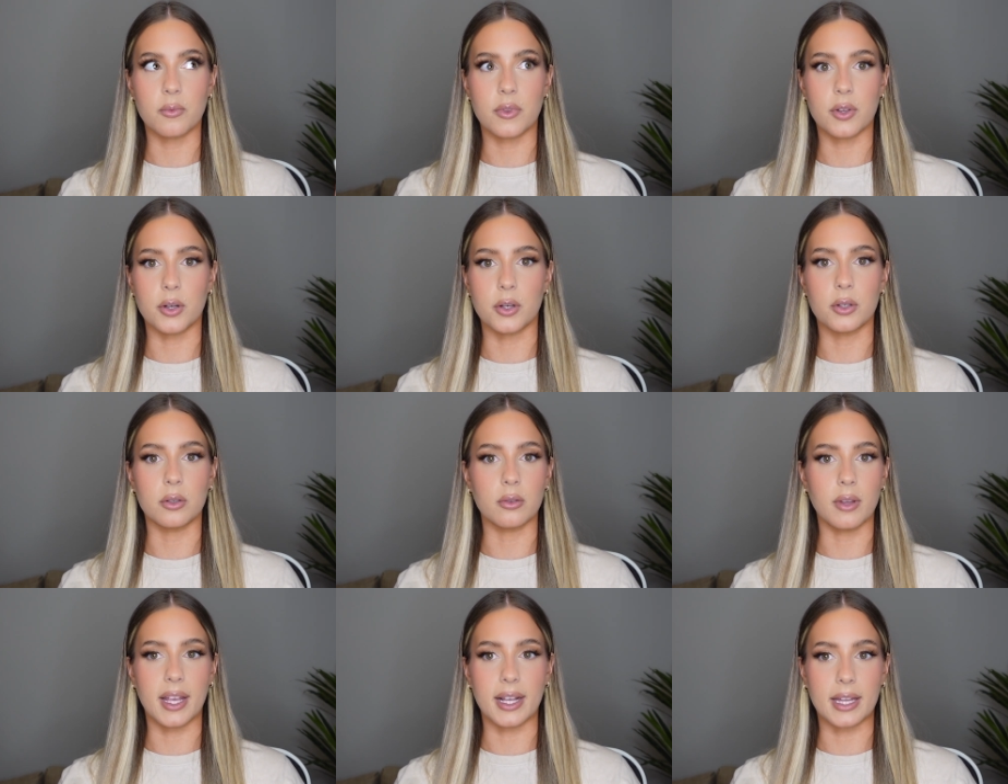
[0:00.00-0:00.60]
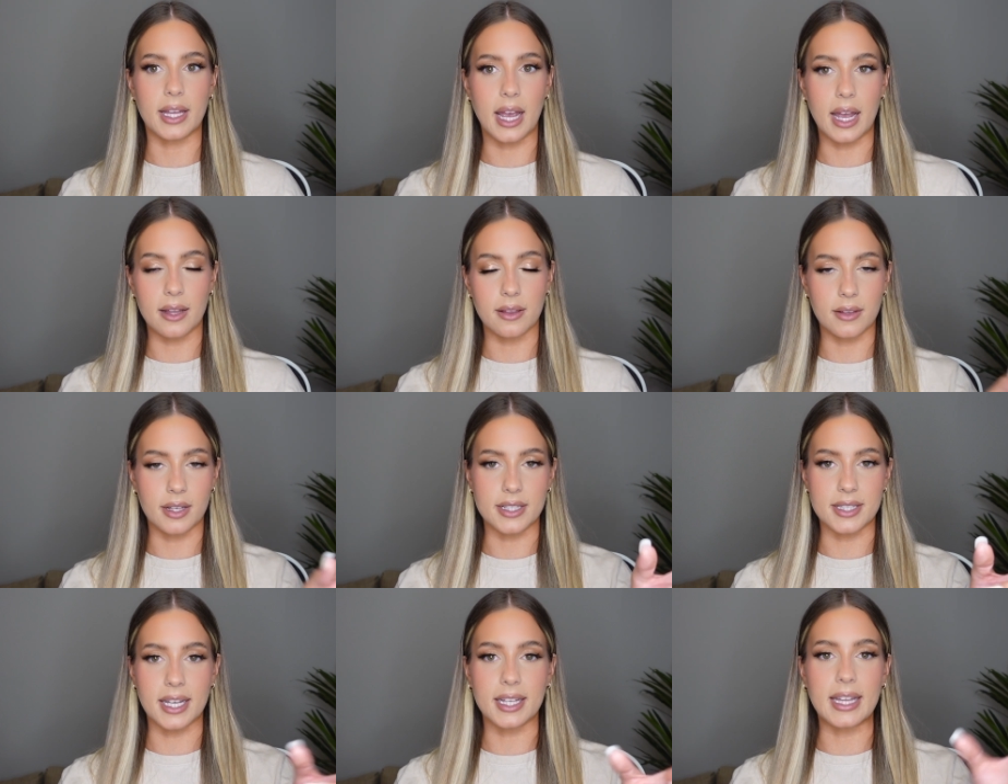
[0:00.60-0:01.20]
through like the
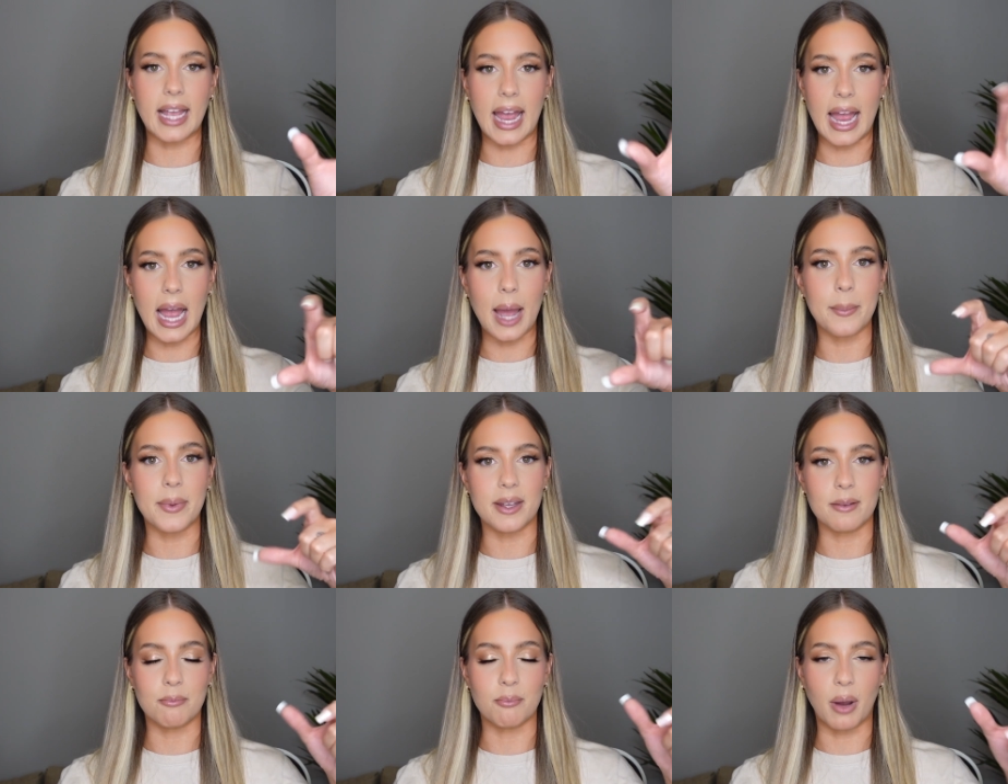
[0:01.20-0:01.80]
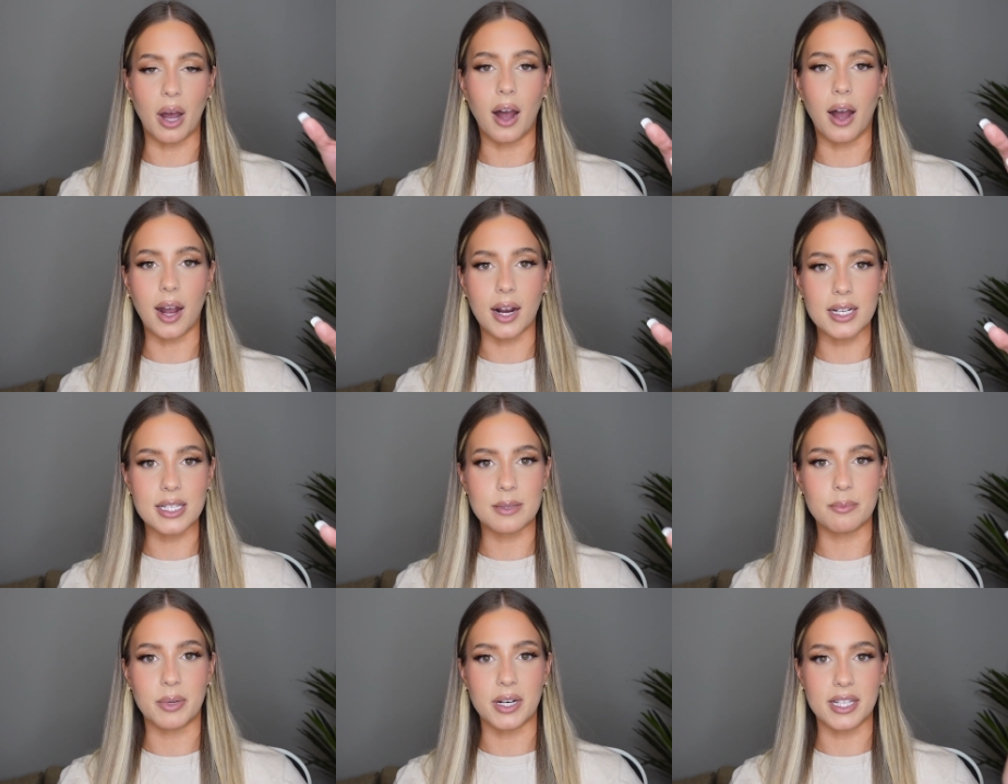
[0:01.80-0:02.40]
it's like the abbott
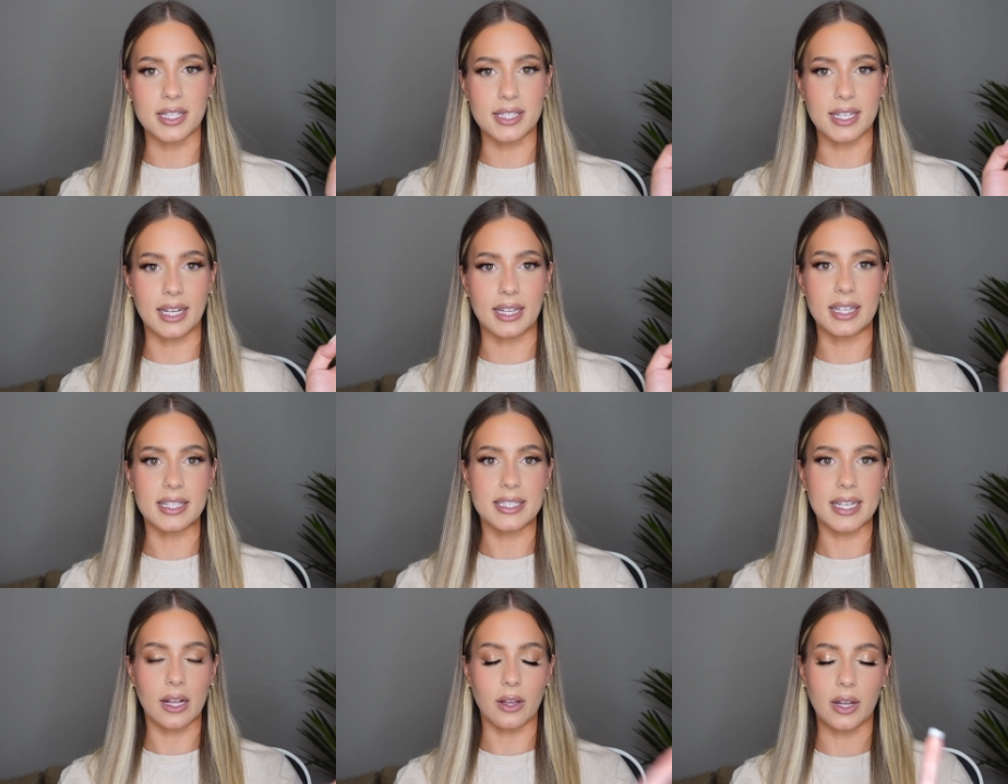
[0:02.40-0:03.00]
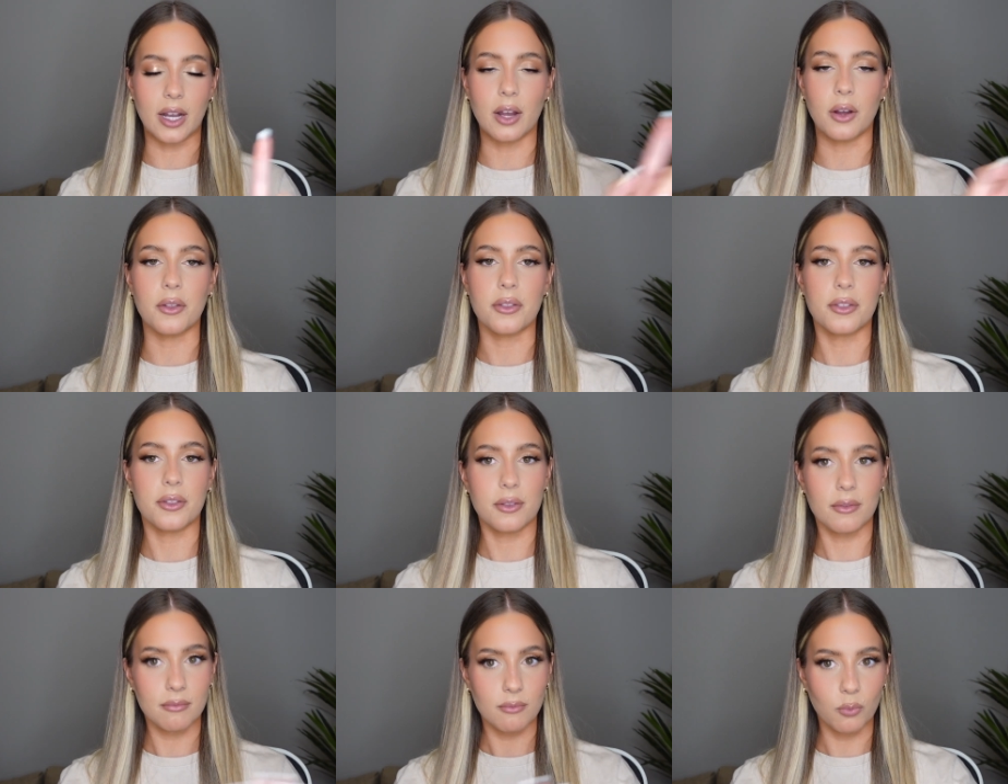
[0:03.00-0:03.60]
box but it's like the
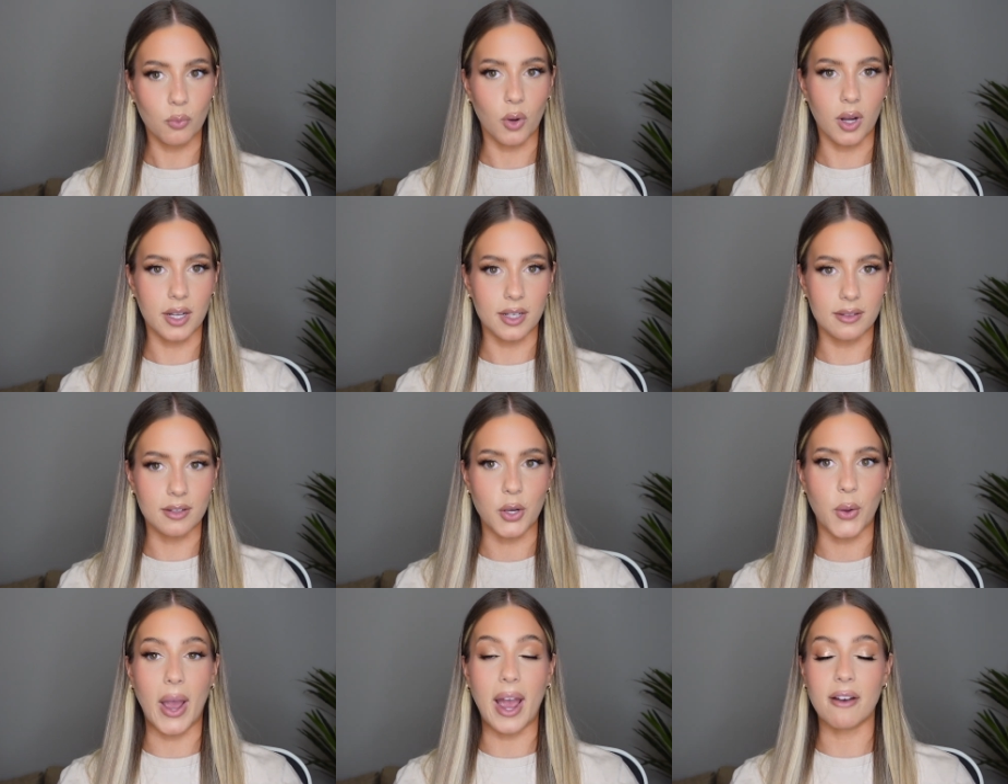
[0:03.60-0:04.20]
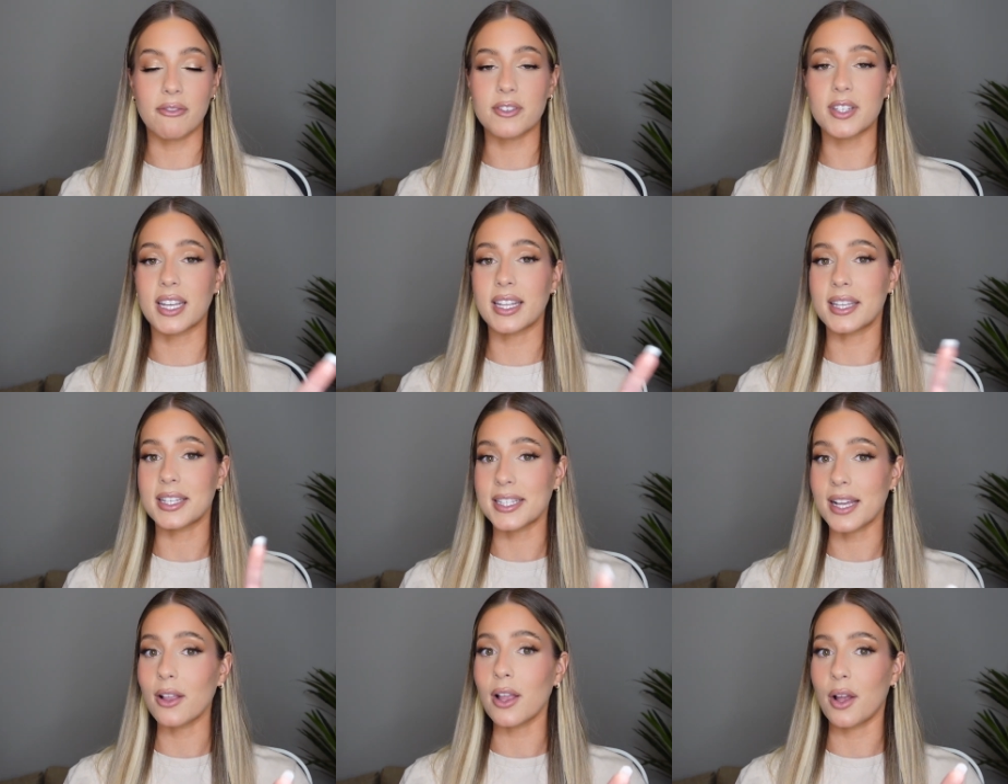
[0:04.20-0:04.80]
telehealth one you have to get
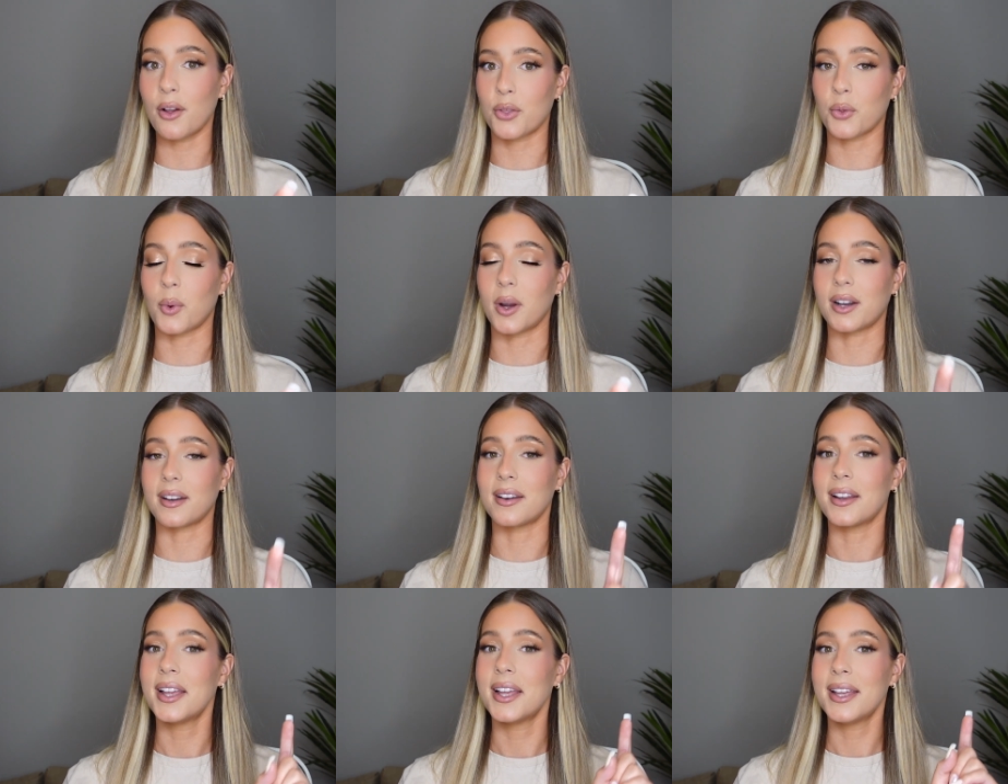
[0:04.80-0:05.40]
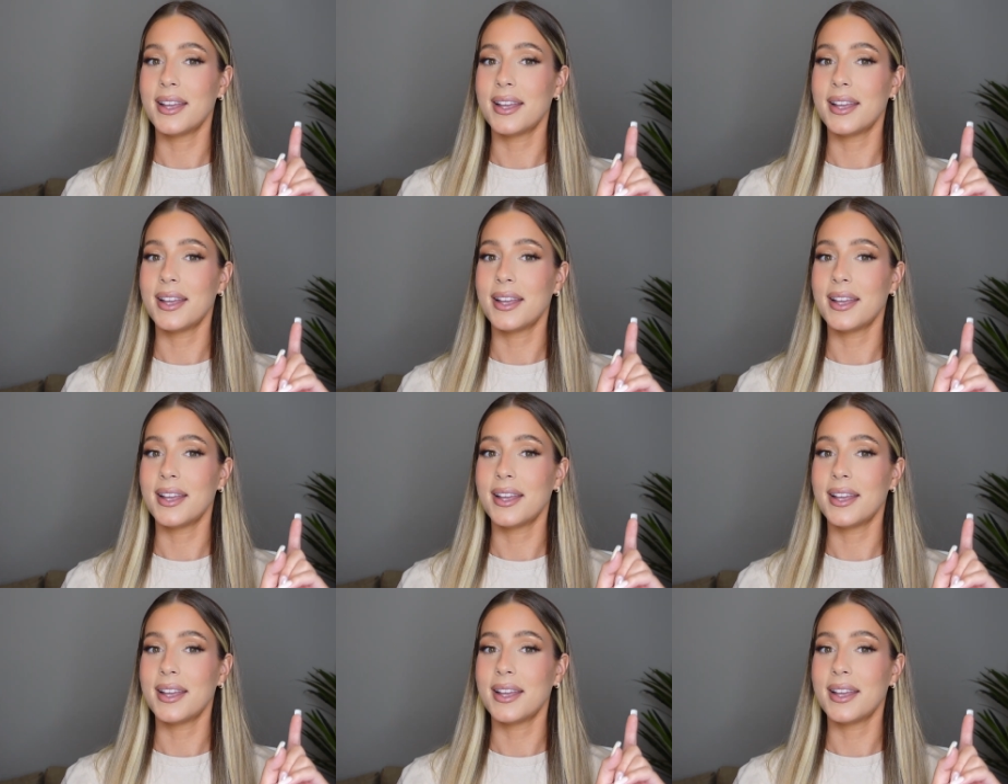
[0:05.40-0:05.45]
the telehealth one